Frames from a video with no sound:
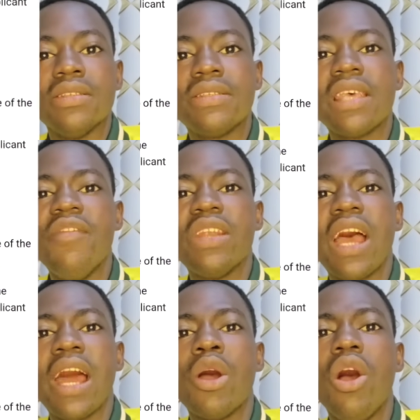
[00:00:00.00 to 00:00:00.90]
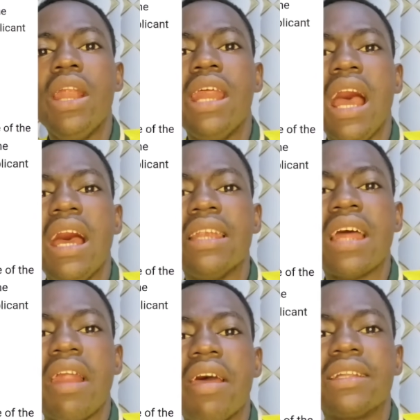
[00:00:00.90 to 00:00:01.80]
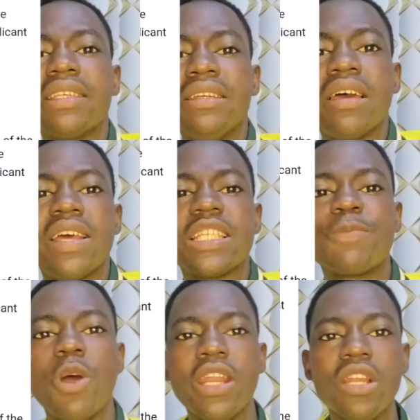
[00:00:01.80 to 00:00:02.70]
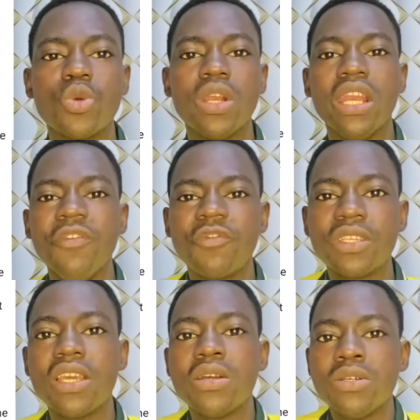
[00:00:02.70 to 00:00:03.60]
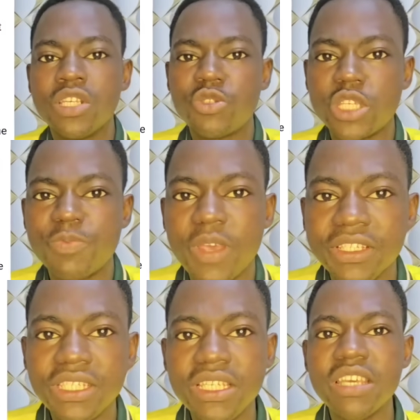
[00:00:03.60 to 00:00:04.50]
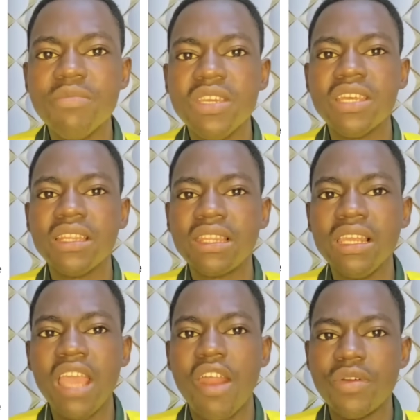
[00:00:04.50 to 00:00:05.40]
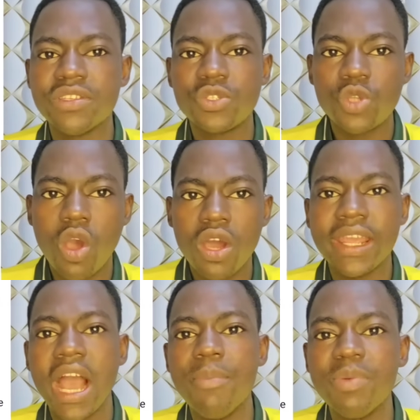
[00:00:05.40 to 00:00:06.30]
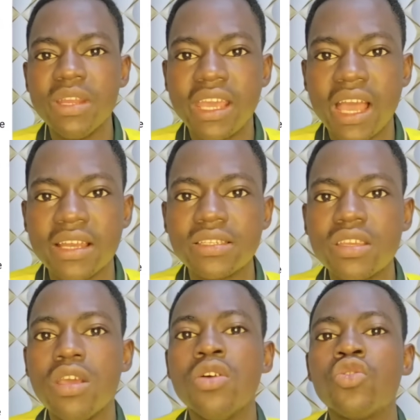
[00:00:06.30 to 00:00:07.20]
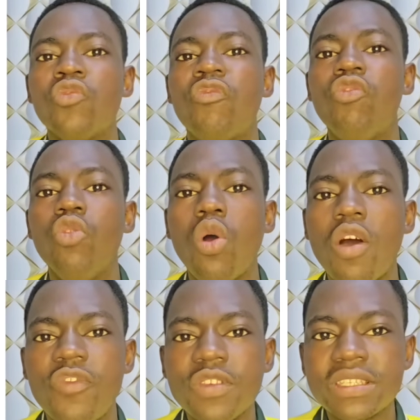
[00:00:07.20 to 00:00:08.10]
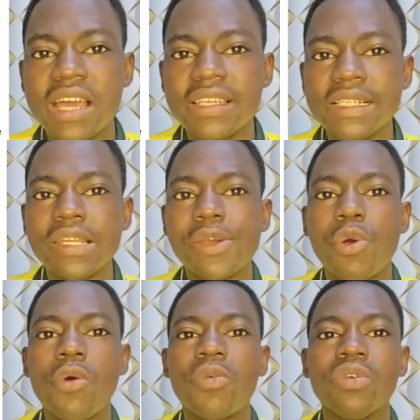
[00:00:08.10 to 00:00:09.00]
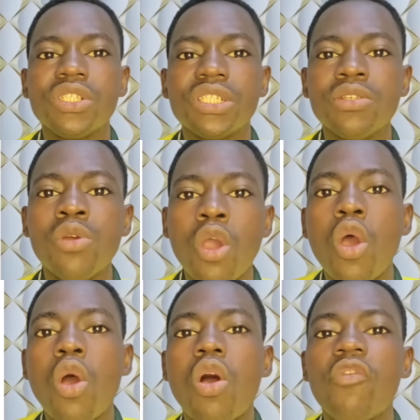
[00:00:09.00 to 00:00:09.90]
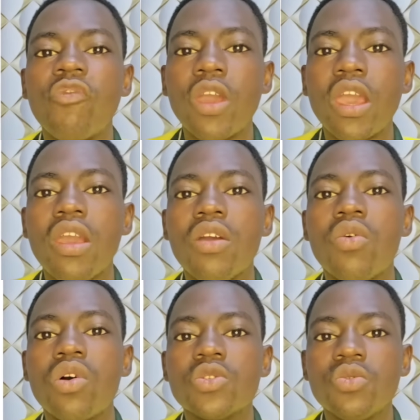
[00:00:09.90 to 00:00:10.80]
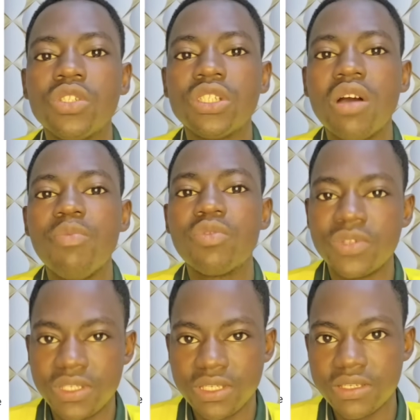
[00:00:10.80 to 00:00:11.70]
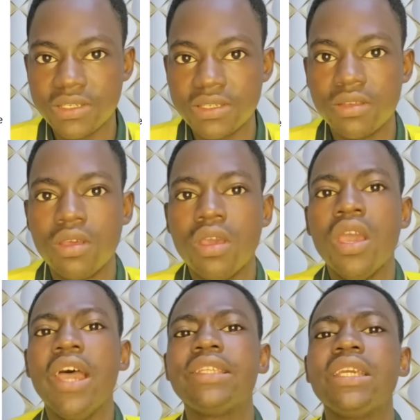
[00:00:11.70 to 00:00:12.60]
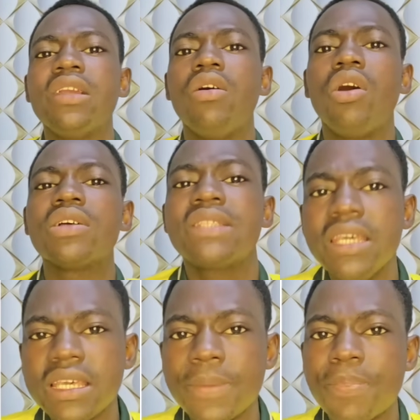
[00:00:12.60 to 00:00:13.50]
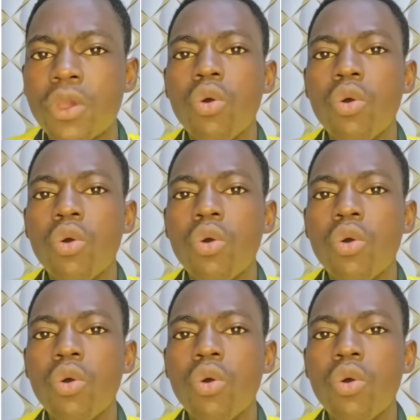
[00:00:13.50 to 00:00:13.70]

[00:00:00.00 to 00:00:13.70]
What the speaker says: 7. An order directing the respondent to lift the suspension immediately and restore the applicant to full office until the conclusion of fair constitutional proceedings. And they say,